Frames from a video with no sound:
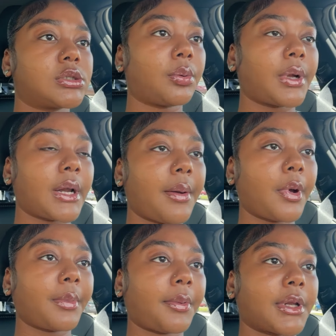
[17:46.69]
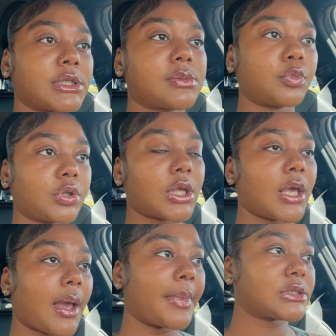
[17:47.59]
So right now I'm on my way to Smoothie
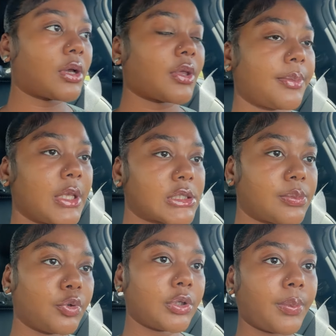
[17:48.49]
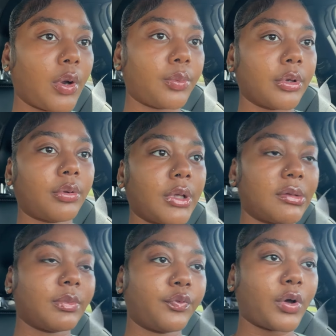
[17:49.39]
King. I'm about to go get me a smoothie bowl real
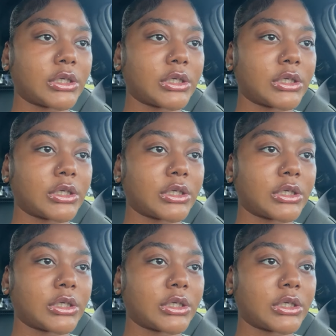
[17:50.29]
quick before I